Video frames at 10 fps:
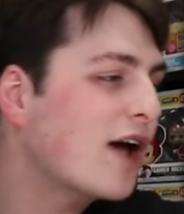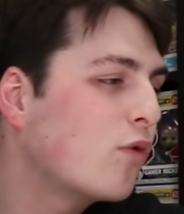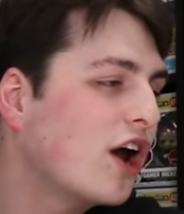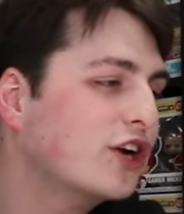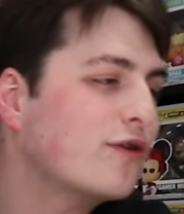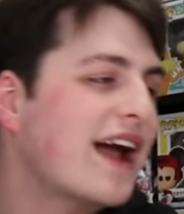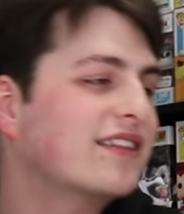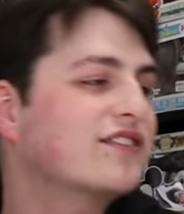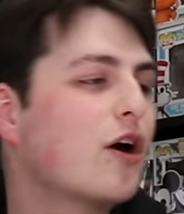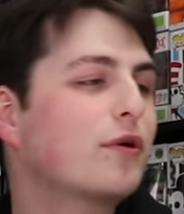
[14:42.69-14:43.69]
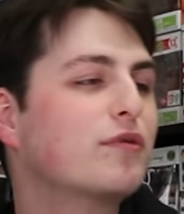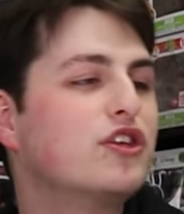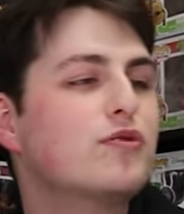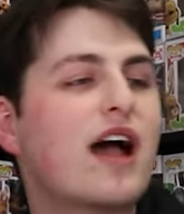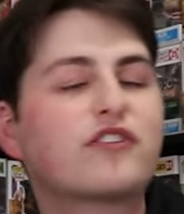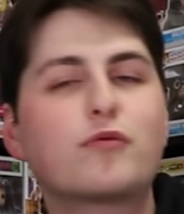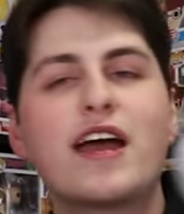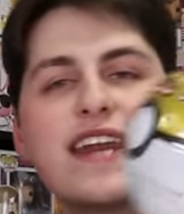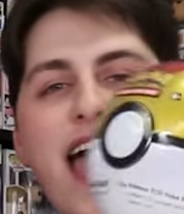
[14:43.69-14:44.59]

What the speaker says: I wanna crack this open with you guys right